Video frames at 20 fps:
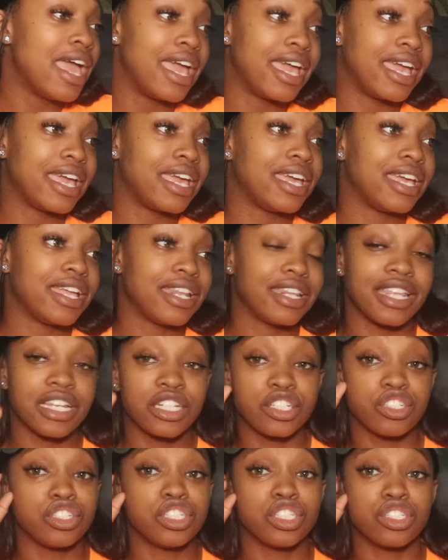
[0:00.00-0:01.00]
and
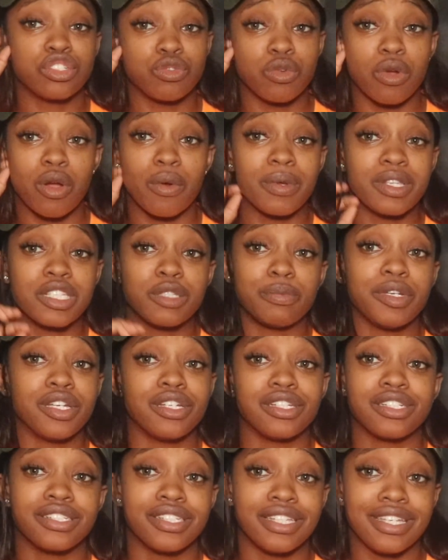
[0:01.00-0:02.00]
that you're just growing
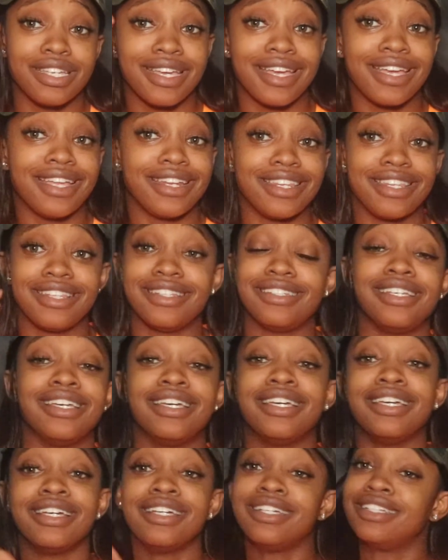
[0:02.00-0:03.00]
spiritually
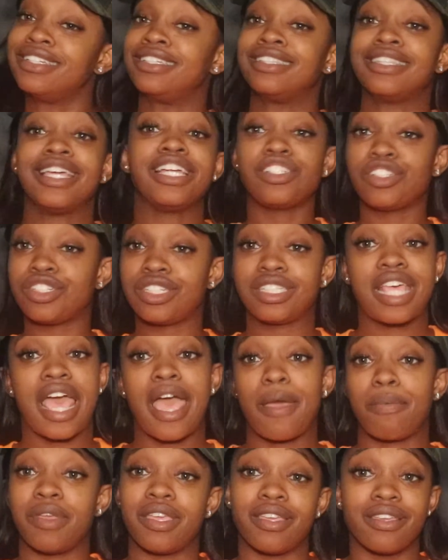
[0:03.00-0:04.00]
and that you're just
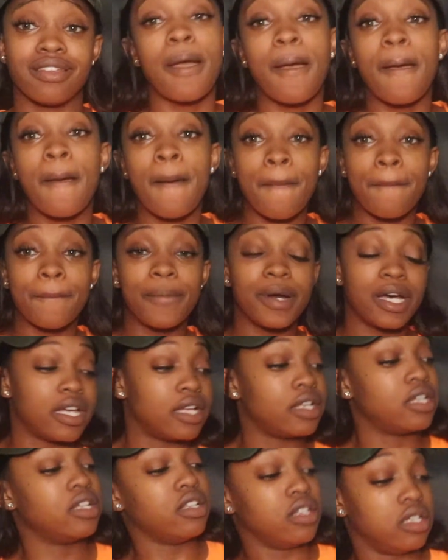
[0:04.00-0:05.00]
happy.
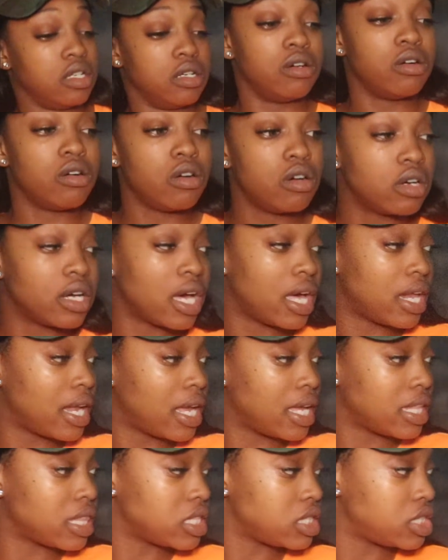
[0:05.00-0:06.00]
But, oh, God, I
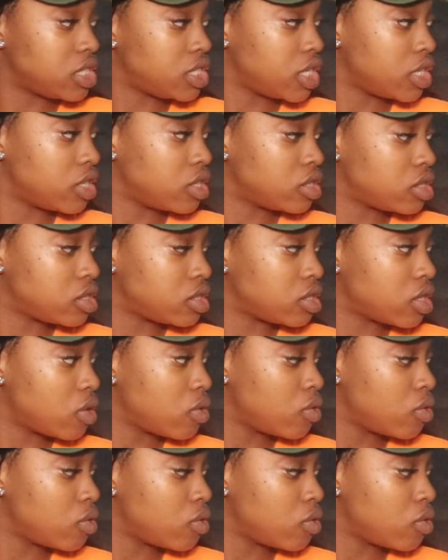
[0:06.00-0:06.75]
hate this chair so